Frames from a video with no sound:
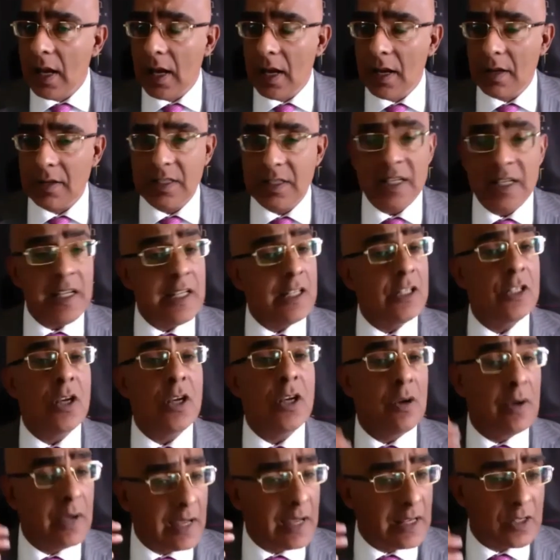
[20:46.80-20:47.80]
Tito
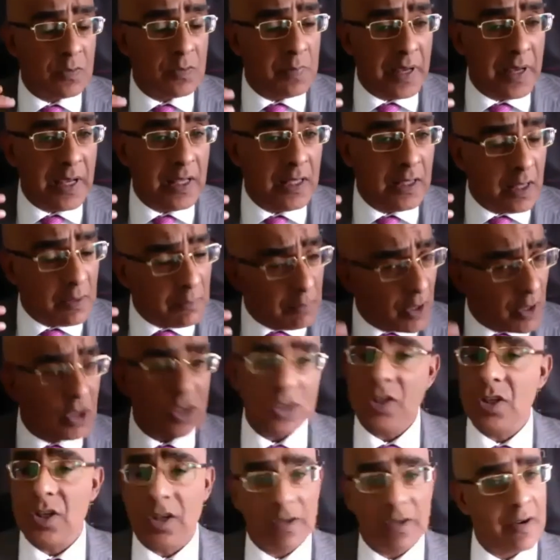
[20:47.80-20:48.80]
has been the
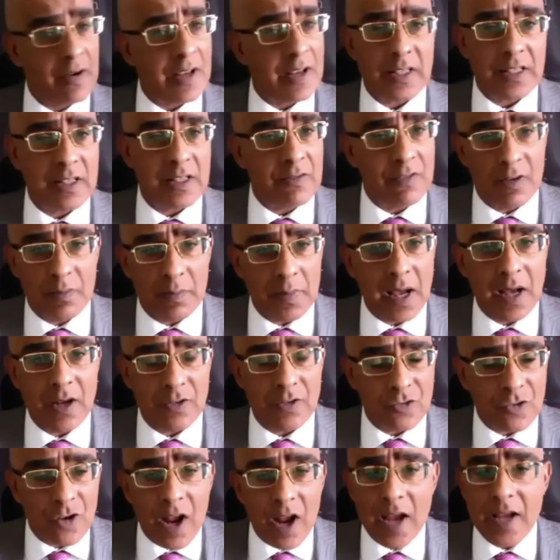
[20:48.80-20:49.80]
most aggressive about
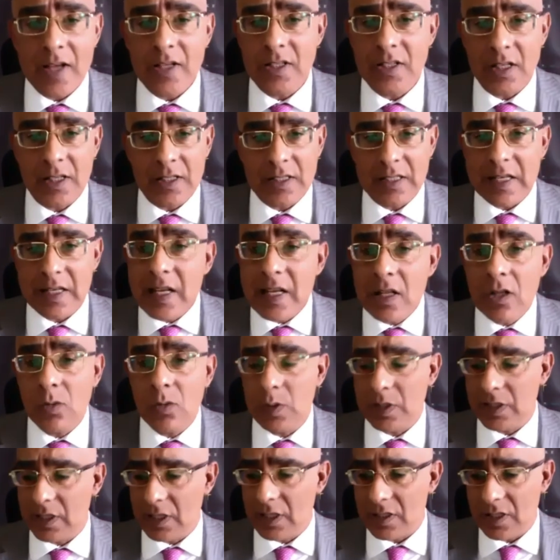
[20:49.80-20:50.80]
trying to deal
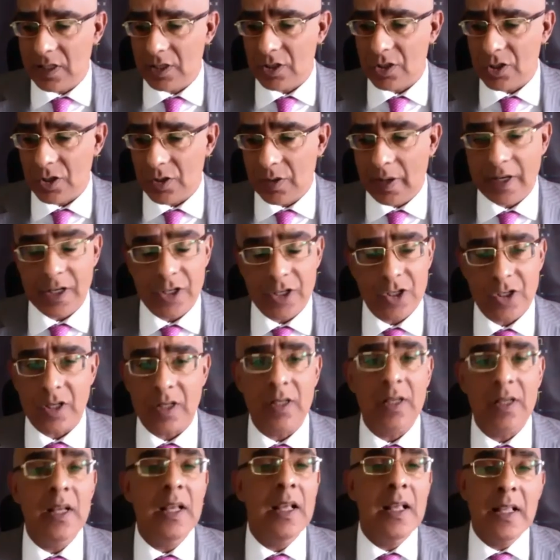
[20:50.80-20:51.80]
with the situation.
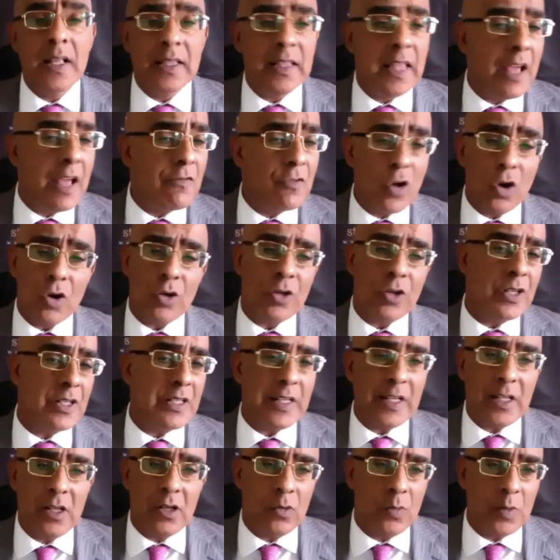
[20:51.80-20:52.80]
They've got to
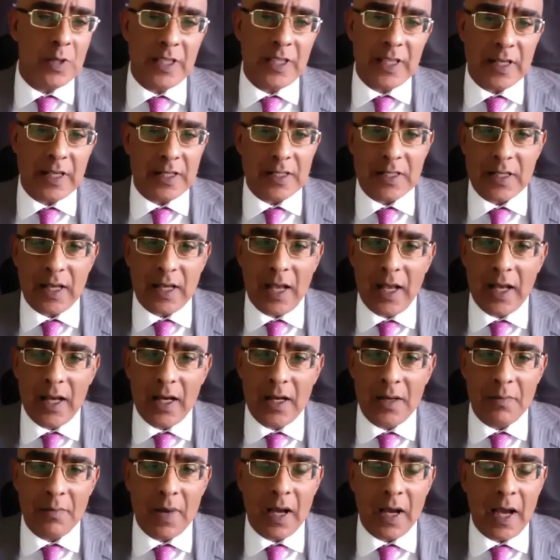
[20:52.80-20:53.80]
deal with it.
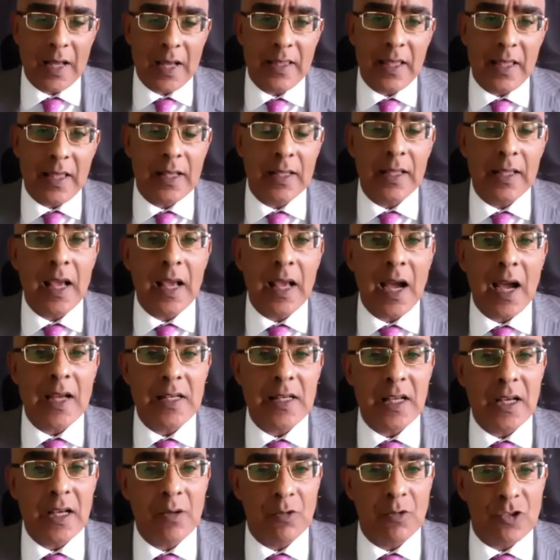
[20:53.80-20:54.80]
I think the
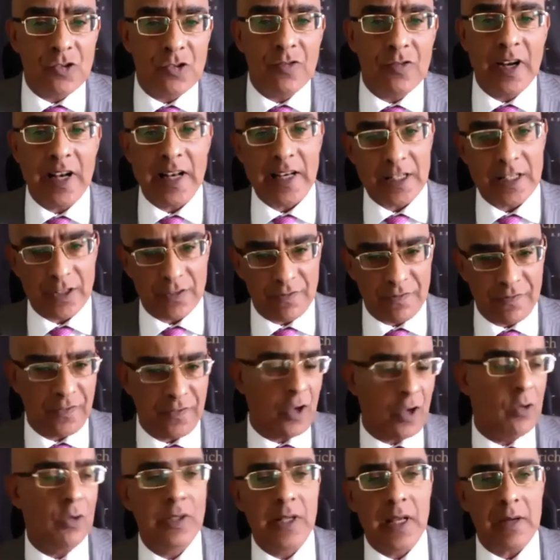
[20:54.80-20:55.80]
idea was really to
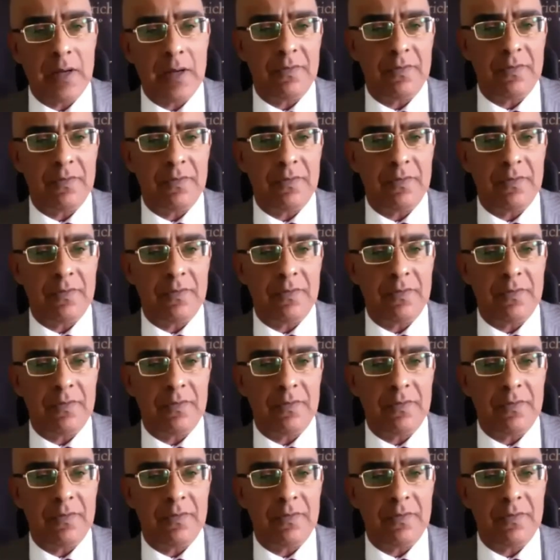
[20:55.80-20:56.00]
fold up